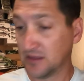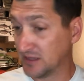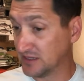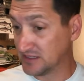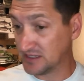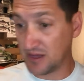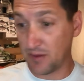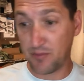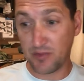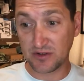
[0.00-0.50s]

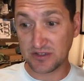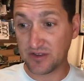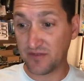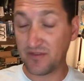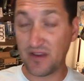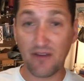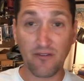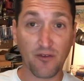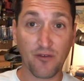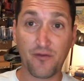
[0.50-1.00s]
The zippers
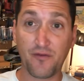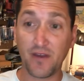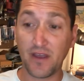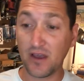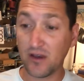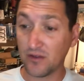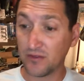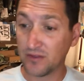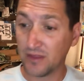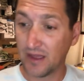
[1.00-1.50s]
have never
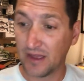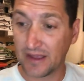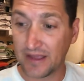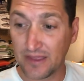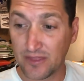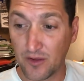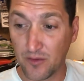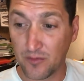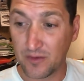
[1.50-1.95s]
failed. Again,